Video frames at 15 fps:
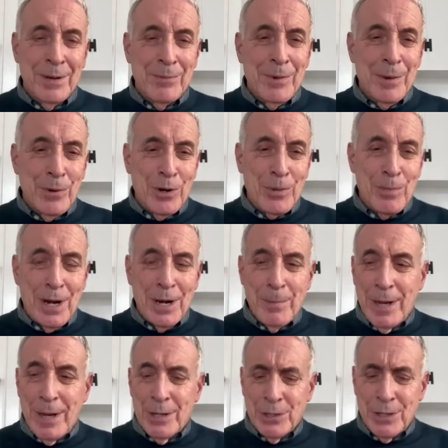my book Money
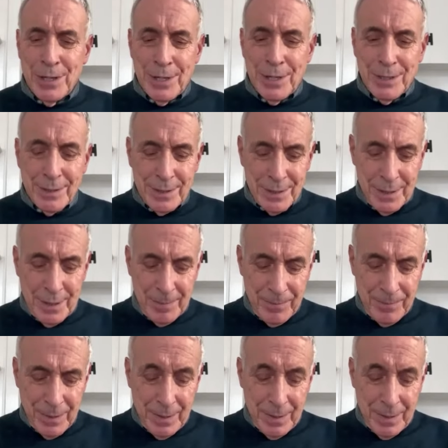Magic is uh,